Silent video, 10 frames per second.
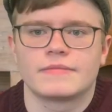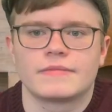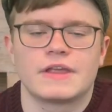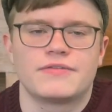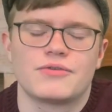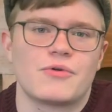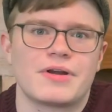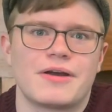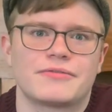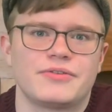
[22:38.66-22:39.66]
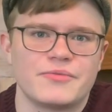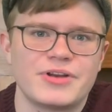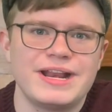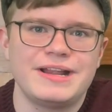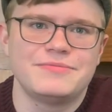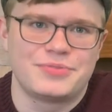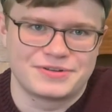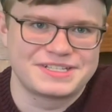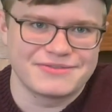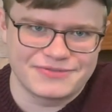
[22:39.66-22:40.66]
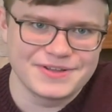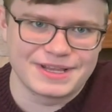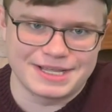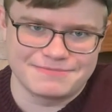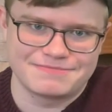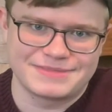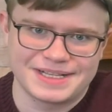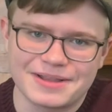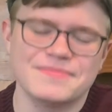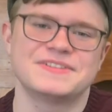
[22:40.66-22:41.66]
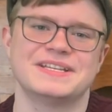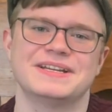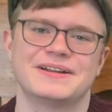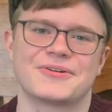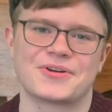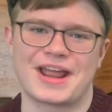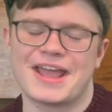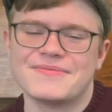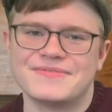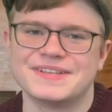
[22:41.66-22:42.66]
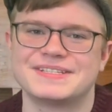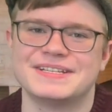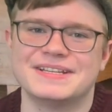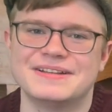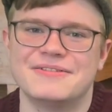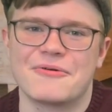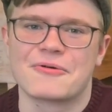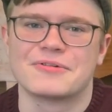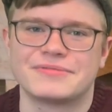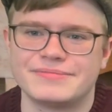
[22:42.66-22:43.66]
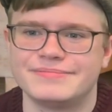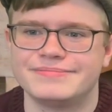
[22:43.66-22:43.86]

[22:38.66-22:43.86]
If you're worn out from reading books that feel like clumsy or ham-fisted or